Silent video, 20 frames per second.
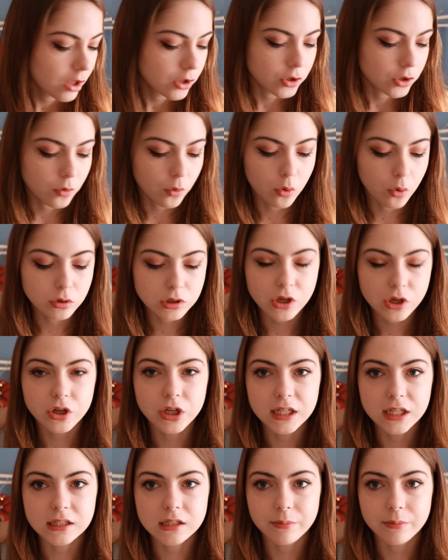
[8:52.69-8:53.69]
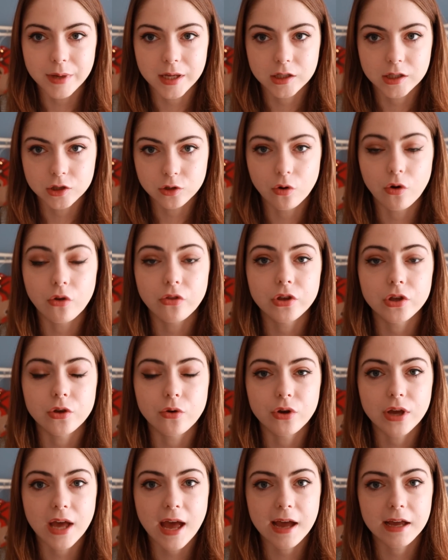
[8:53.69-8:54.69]
You also need to make sure that
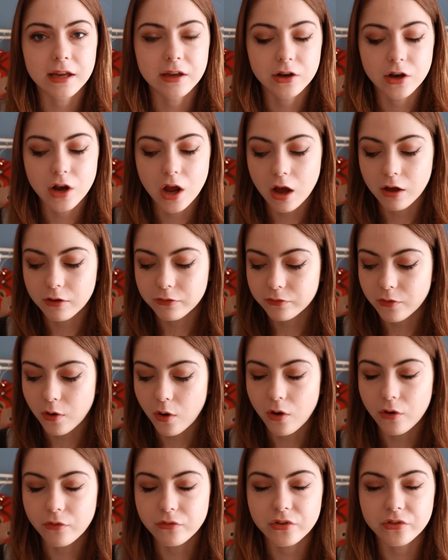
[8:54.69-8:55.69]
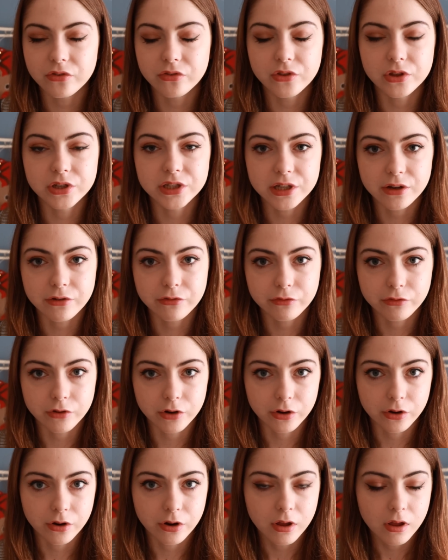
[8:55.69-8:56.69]
you're getting enough of the
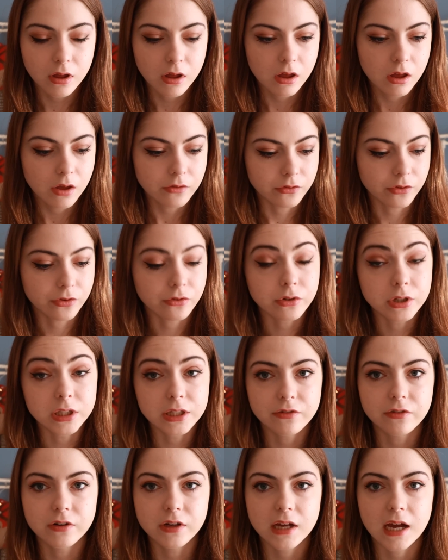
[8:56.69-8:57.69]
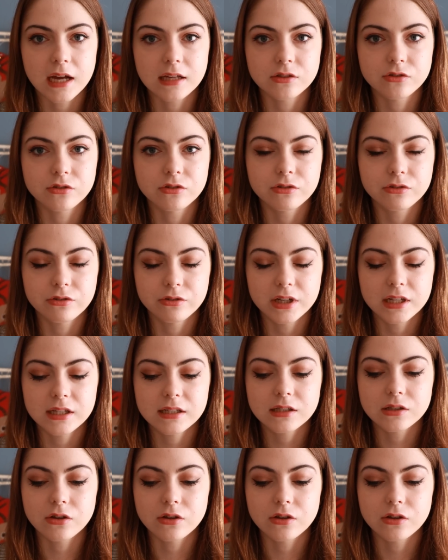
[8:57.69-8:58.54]
three different categories.